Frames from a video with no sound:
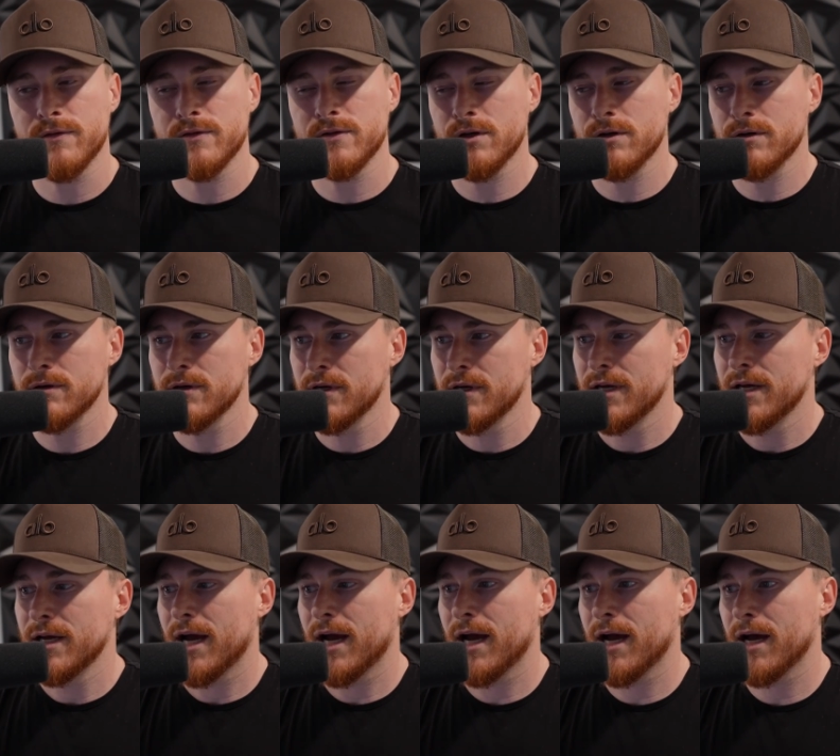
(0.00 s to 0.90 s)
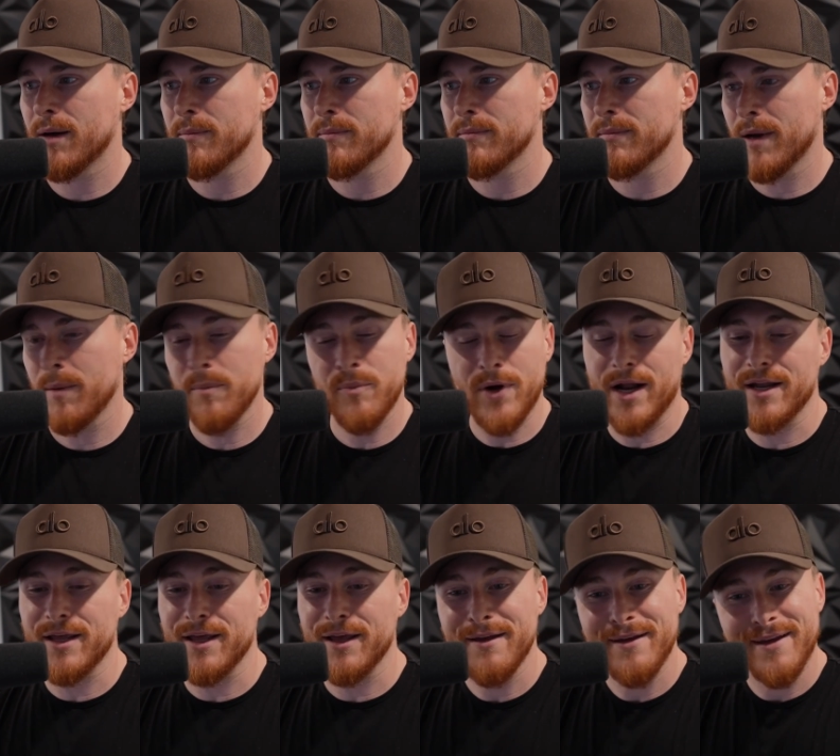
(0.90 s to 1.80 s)
So I'm proud
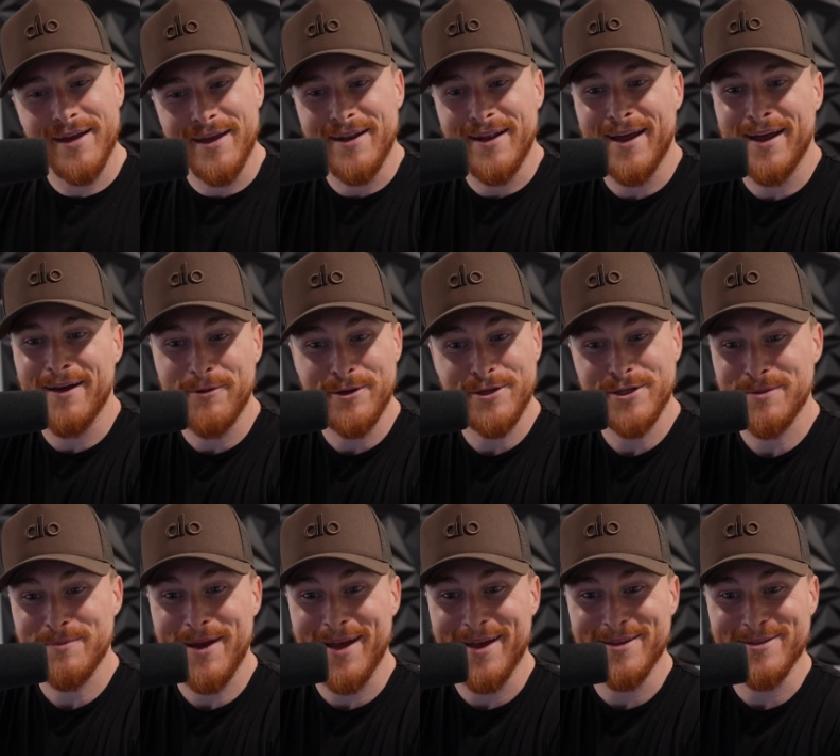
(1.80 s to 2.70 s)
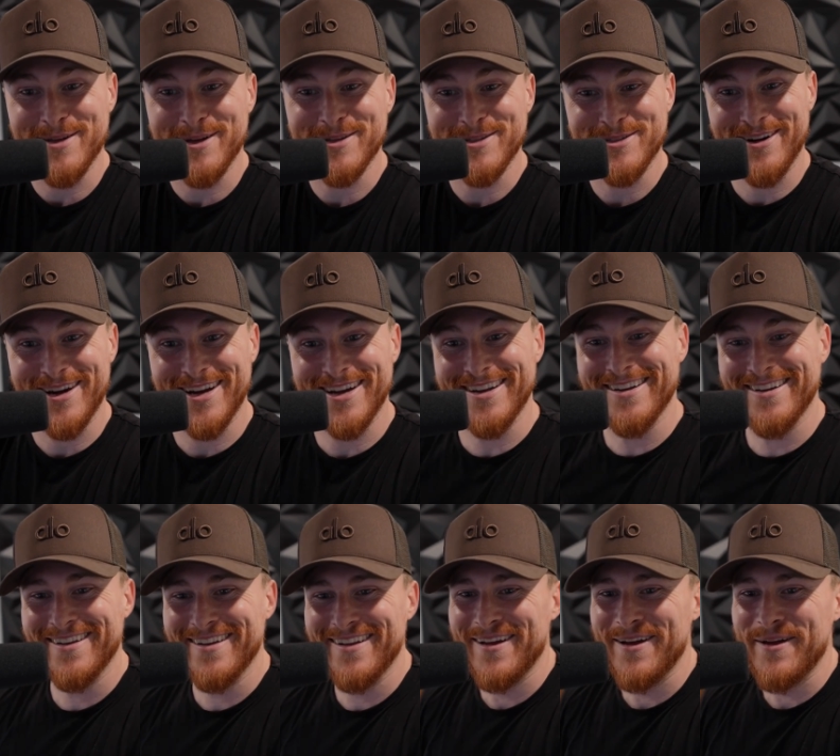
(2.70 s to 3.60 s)
of you, and we just met, so it's great.
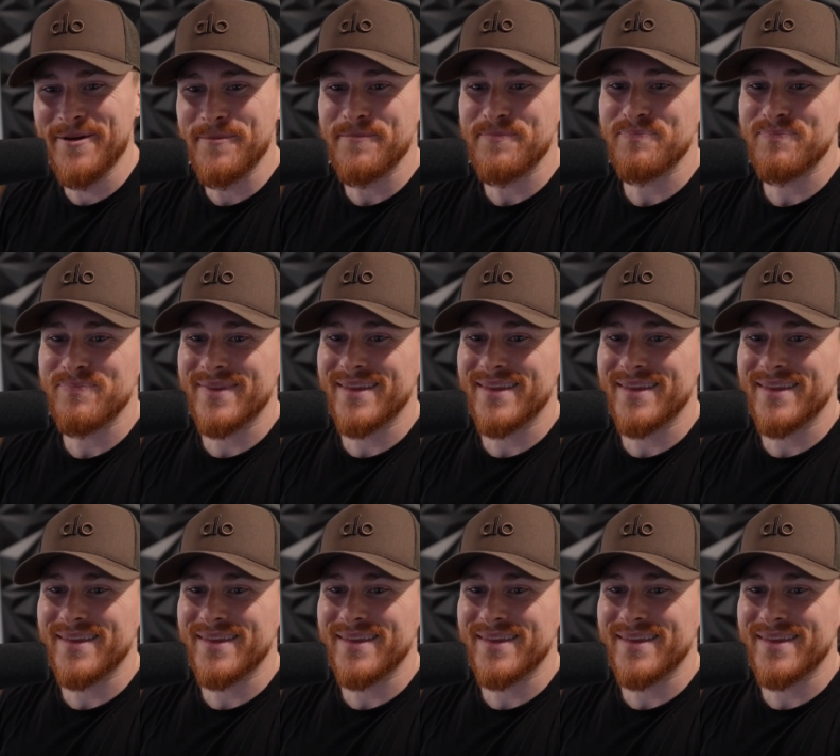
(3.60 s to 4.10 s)
Well, thanks.